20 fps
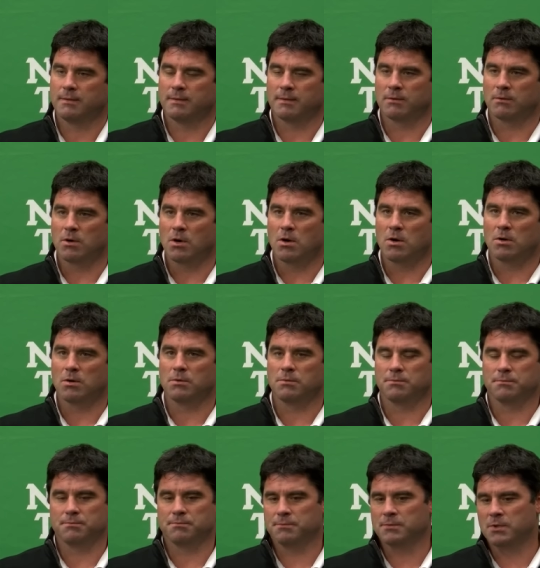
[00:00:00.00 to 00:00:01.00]
they're all
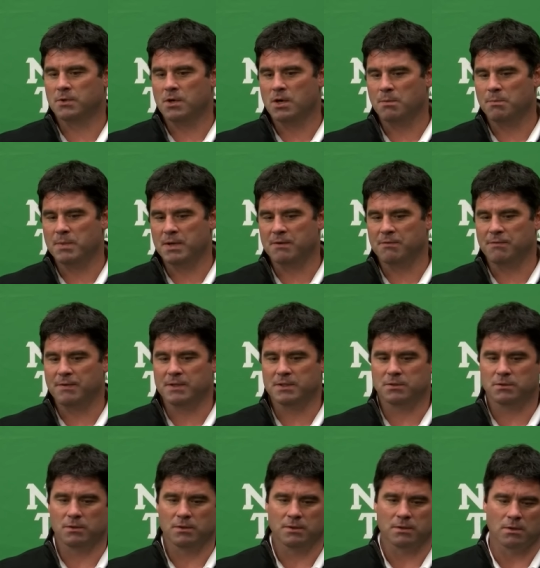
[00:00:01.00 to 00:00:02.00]
they're all
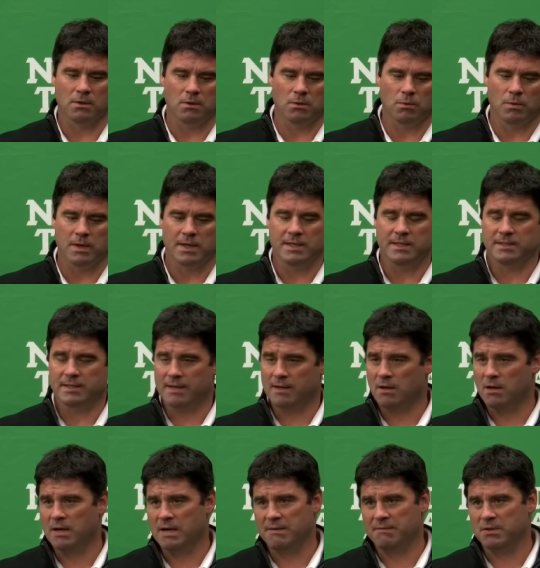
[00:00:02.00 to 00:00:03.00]
beneficial in their own ways. They
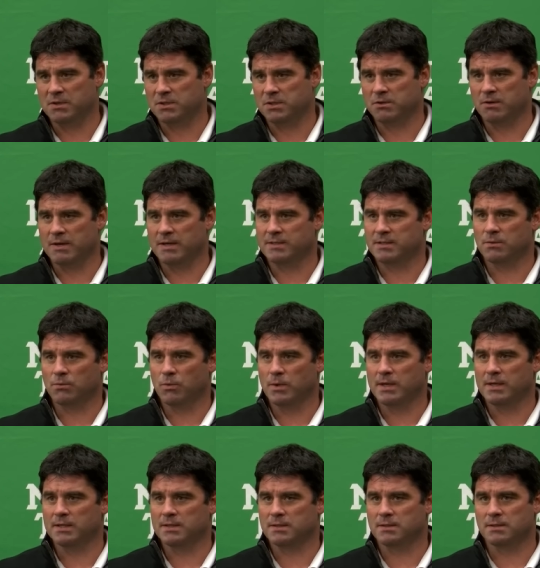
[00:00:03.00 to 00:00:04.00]
all have their strengths and
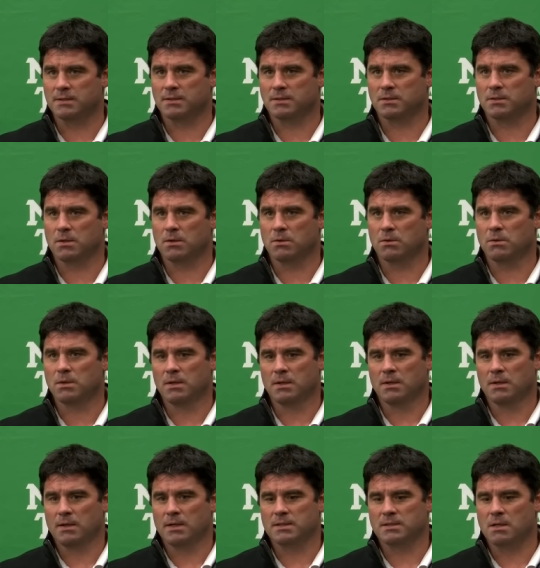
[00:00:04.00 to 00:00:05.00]
weaknesses. So
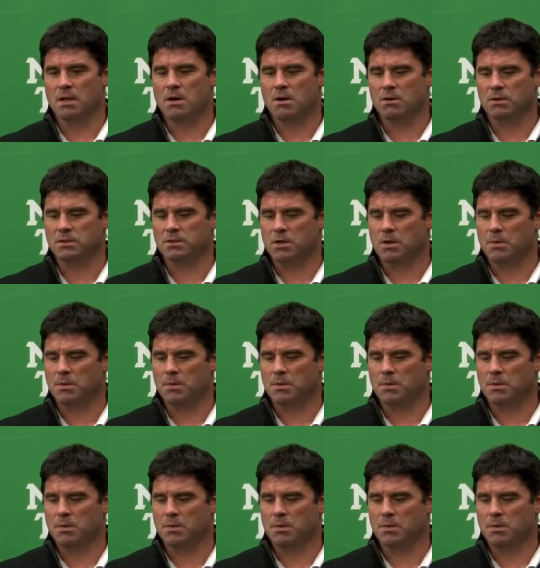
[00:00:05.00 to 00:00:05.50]
as long as